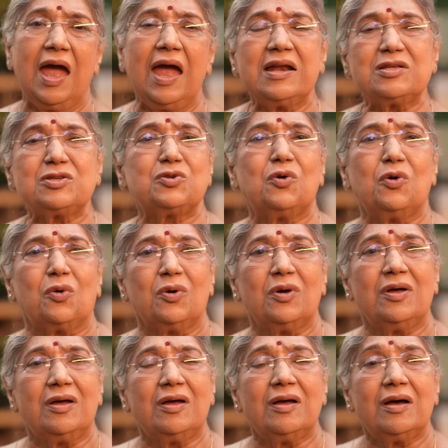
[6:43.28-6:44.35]
And so
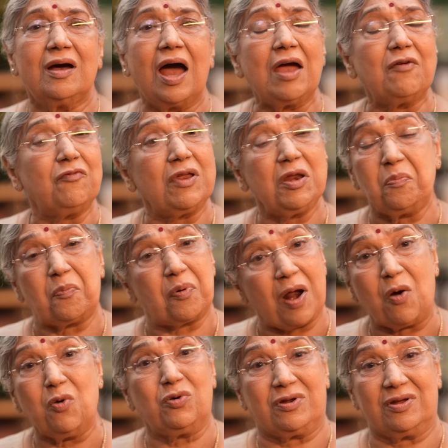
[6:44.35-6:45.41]
I'm very
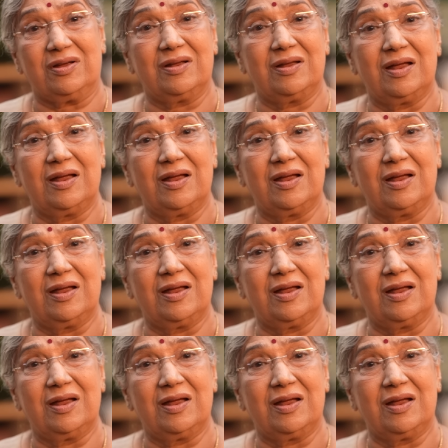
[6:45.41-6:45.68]
proud.